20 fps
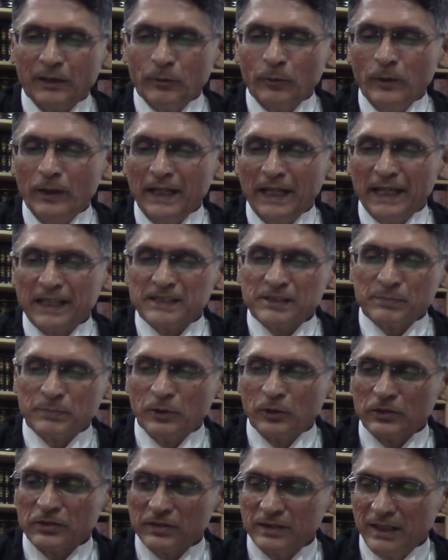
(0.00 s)
will
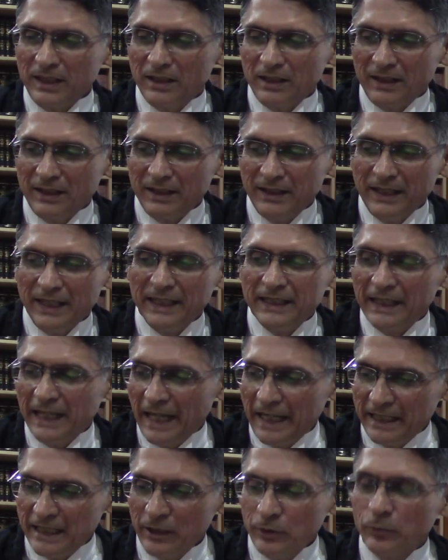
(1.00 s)
expose the
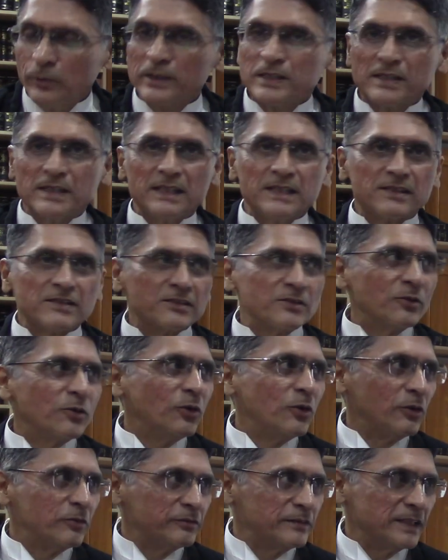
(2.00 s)
inadequacies
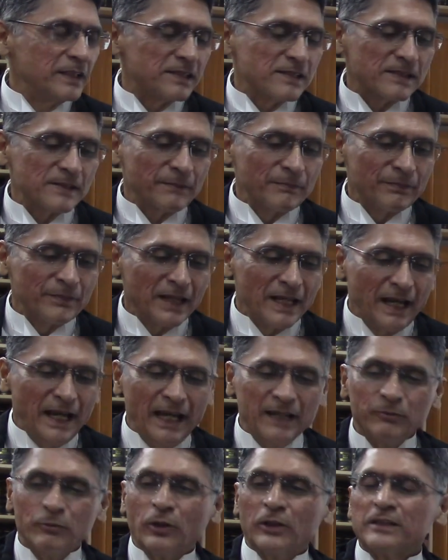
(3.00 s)
of this.
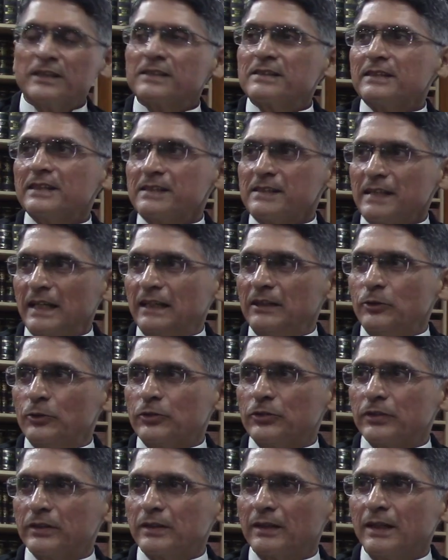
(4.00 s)
And what is the
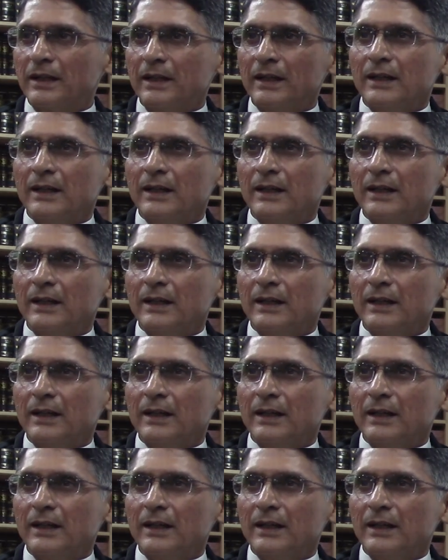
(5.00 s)
solution?